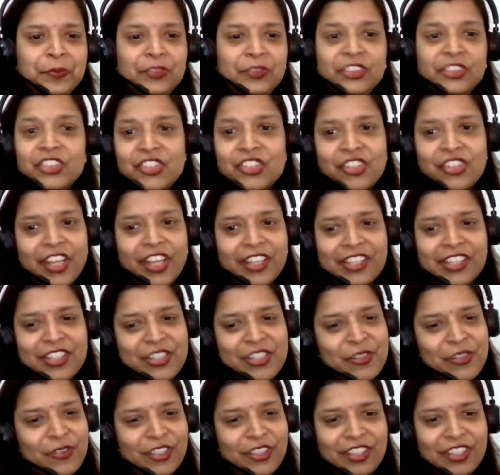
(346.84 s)
Just write it
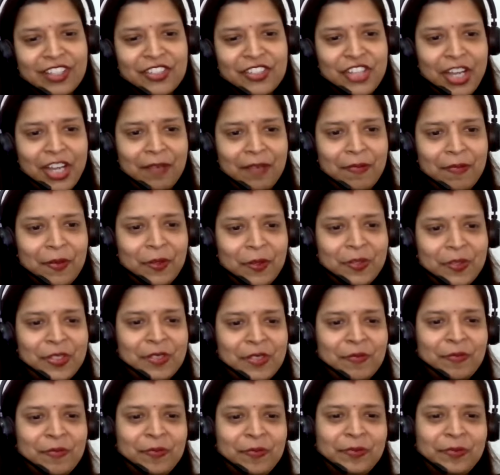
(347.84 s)
down in the chat box.